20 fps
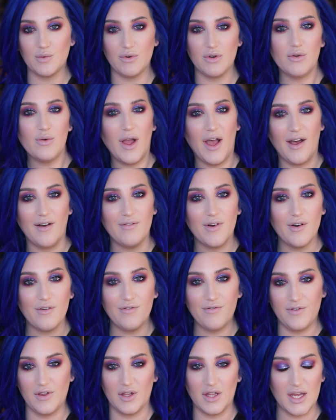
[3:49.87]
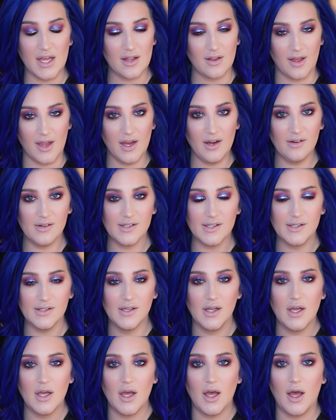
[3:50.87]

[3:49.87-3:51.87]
when you have affiliate links.